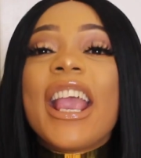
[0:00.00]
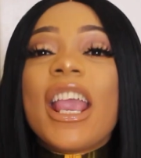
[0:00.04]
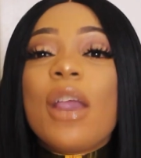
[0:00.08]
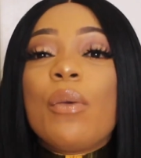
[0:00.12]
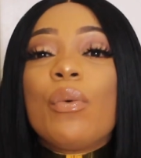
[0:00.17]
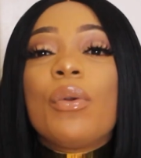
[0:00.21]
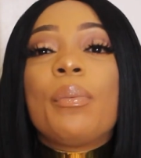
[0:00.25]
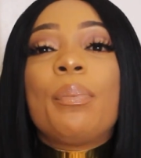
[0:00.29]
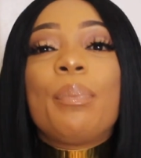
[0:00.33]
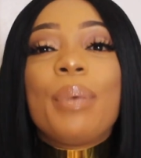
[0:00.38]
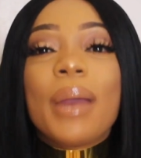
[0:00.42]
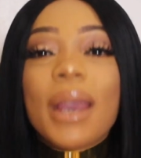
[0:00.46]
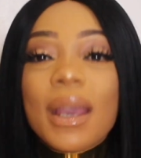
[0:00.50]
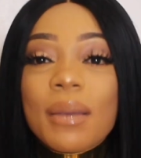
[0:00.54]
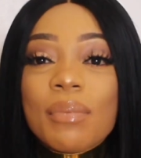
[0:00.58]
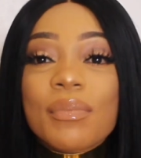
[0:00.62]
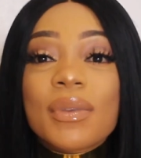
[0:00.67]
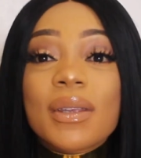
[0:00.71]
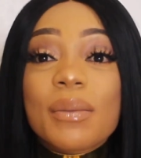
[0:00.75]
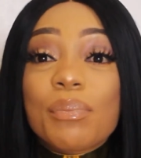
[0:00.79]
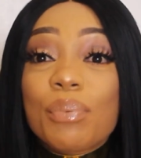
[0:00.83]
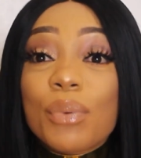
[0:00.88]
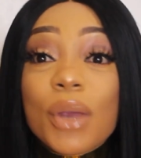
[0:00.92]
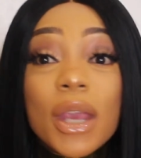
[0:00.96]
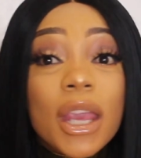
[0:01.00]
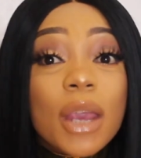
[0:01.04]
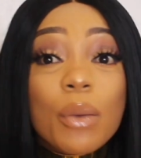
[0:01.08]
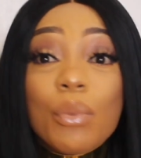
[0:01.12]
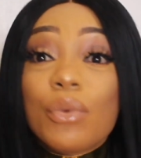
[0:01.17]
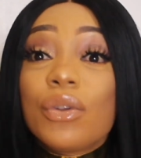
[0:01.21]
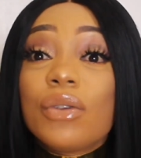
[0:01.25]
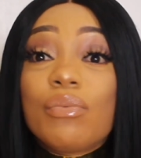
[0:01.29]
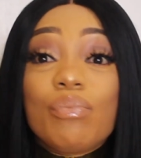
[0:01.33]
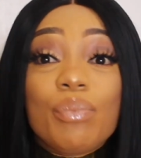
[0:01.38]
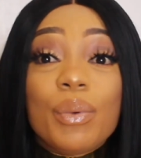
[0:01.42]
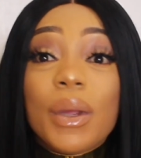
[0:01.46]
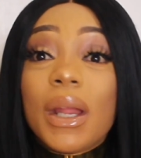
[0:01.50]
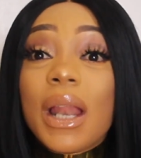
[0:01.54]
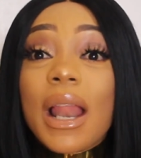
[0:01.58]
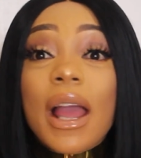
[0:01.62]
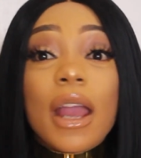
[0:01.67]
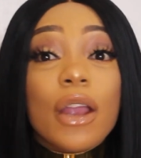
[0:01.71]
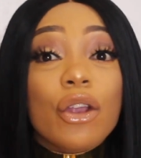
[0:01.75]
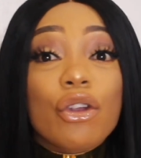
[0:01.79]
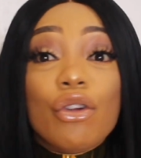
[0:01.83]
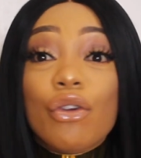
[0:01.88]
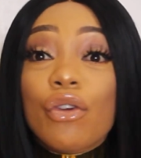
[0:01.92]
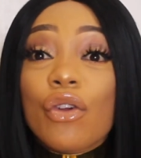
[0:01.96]
he would pick me, he would be
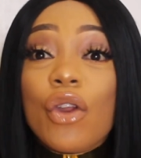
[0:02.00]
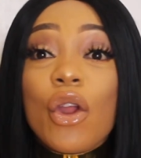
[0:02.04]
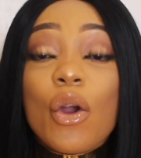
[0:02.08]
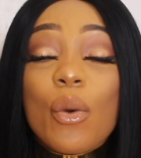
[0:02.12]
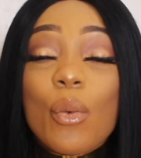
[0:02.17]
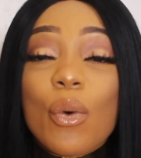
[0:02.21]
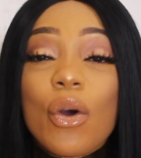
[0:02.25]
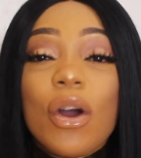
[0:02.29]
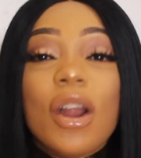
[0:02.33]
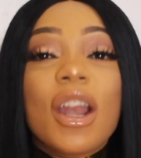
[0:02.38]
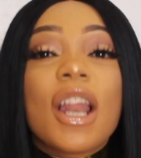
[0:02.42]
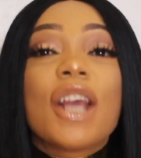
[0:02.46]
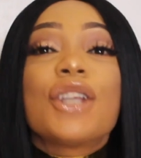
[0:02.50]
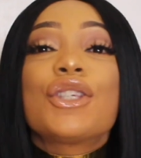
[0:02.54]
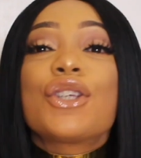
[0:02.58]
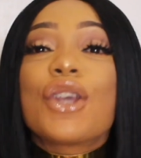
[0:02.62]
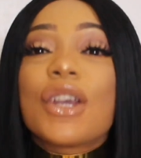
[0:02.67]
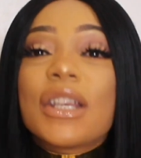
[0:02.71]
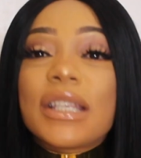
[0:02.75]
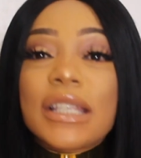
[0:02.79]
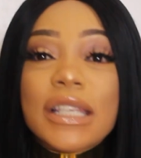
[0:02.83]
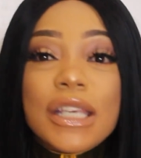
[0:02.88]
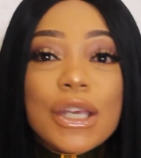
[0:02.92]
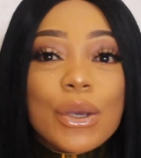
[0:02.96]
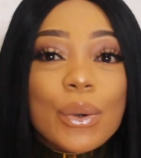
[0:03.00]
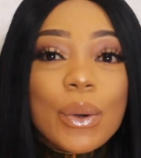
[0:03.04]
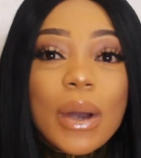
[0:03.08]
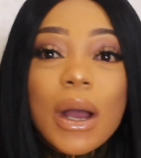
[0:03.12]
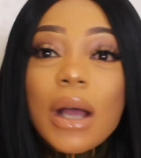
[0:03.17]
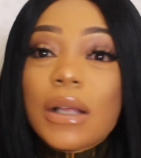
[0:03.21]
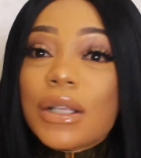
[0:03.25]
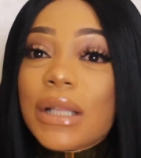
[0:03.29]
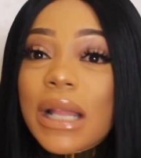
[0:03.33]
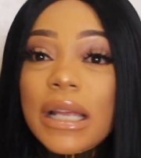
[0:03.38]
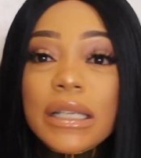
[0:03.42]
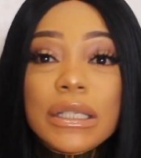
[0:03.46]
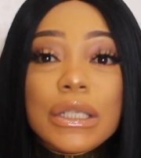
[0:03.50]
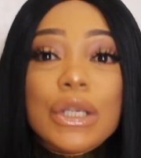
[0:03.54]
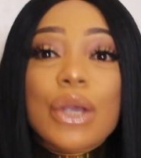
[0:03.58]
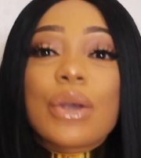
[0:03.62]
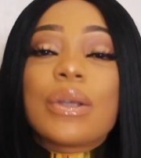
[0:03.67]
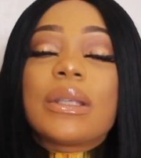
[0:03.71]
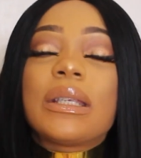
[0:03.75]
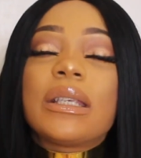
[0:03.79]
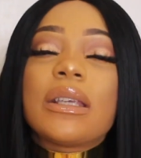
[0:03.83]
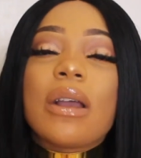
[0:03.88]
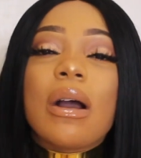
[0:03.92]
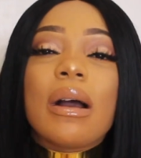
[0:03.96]
like, you know what, let's go see
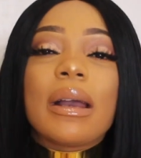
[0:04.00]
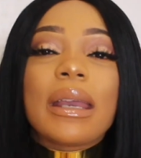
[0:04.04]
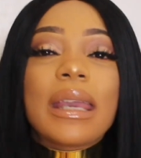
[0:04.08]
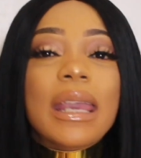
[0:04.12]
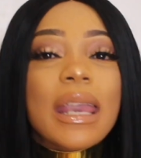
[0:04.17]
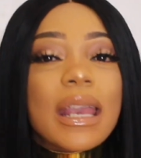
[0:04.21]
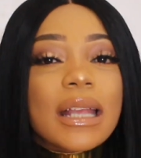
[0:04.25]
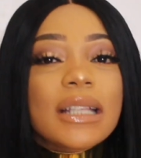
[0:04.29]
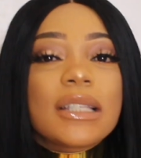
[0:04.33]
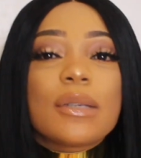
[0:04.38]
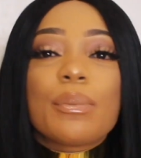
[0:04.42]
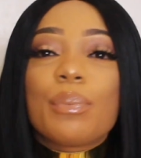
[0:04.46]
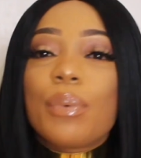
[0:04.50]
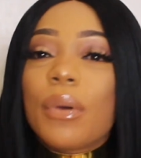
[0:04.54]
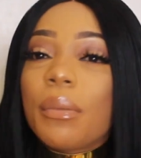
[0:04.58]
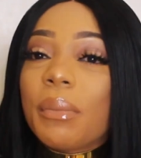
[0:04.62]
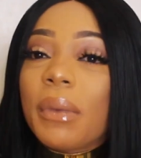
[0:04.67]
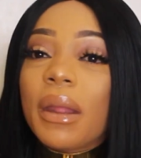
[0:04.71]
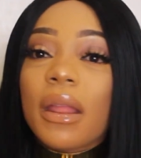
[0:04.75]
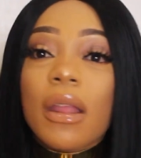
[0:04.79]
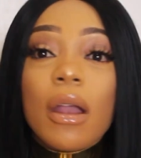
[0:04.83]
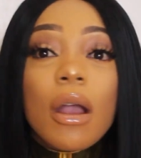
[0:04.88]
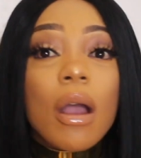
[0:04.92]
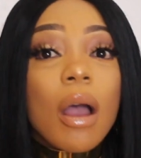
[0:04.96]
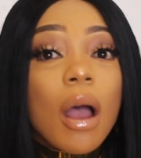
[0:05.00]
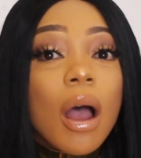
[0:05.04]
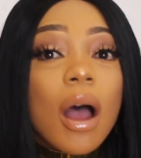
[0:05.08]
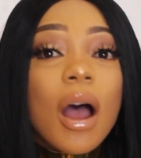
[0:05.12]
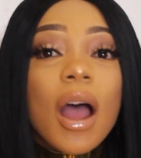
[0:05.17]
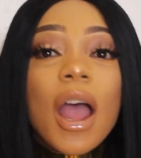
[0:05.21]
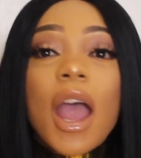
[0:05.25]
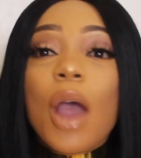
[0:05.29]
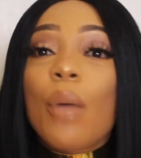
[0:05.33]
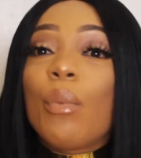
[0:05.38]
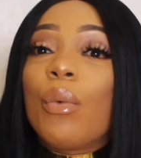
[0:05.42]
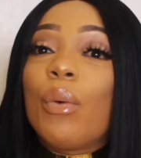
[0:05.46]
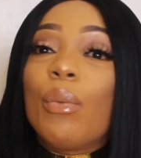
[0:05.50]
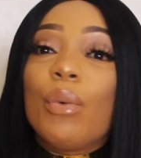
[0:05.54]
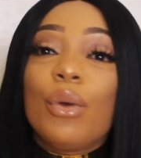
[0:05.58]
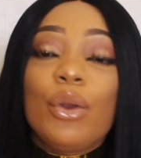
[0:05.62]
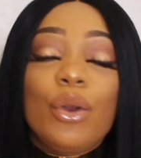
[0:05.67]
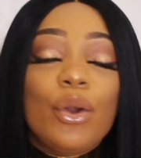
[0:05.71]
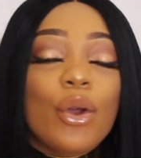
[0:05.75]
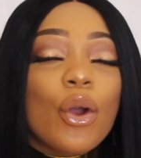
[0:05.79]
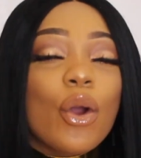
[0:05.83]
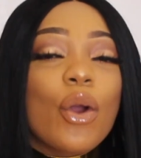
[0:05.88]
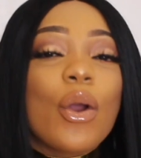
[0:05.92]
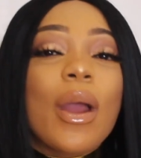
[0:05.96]
our kids, and put me in the car and we
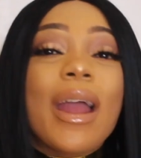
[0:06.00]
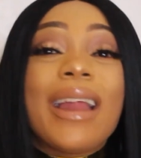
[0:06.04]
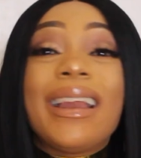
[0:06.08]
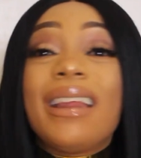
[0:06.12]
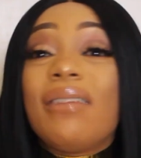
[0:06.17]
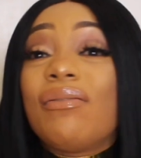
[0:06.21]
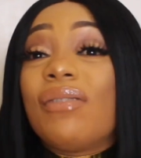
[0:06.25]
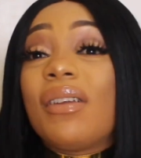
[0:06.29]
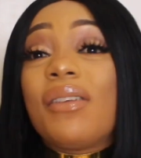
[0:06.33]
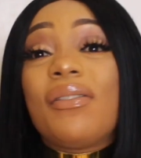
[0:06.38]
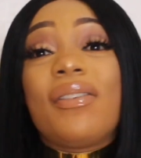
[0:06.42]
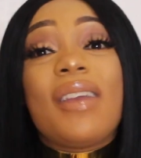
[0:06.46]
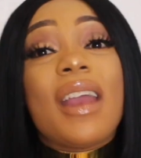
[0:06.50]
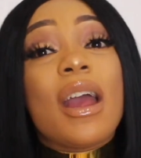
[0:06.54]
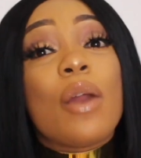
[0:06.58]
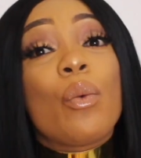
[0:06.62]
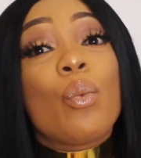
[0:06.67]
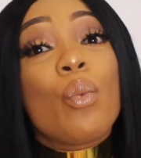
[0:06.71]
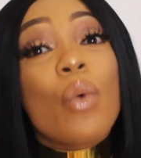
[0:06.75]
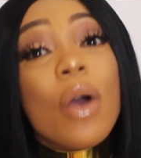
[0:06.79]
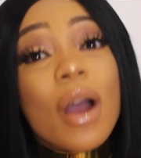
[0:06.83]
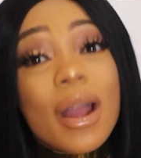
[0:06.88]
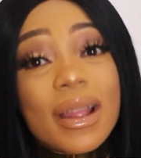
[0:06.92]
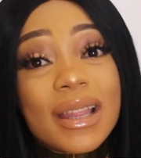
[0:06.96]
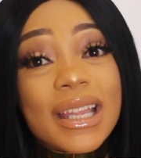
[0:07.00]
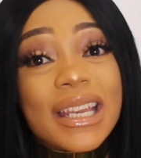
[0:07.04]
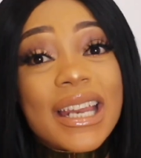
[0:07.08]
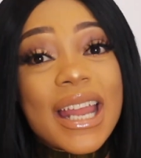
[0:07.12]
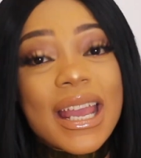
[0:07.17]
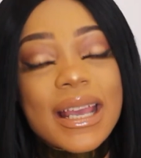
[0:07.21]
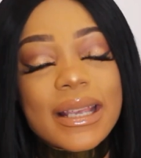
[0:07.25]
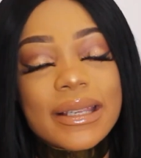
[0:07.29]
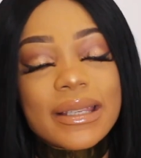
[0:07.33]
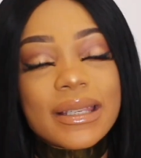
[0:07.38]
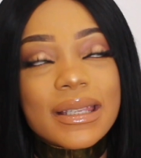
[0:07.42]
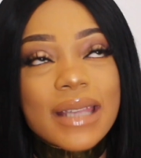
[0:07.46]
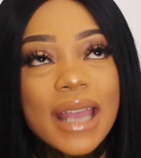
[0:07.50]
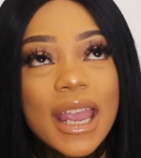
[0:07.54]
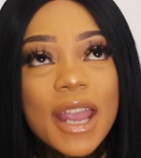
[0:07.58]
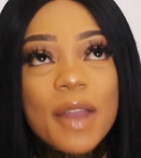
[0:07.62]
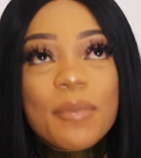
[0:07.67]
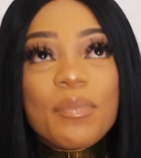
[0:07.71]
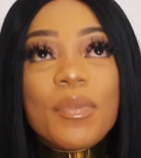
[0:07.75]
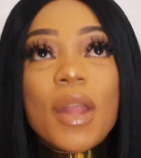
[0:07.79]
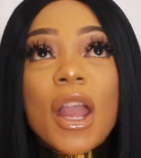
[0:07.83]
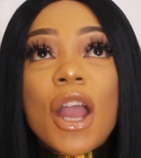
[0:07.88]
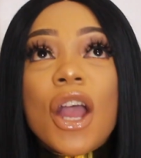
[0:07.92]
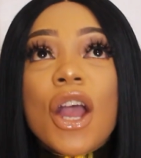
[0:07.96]
would go, and even if he had work the next
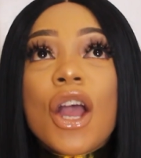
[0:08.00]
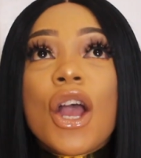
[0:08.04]
day.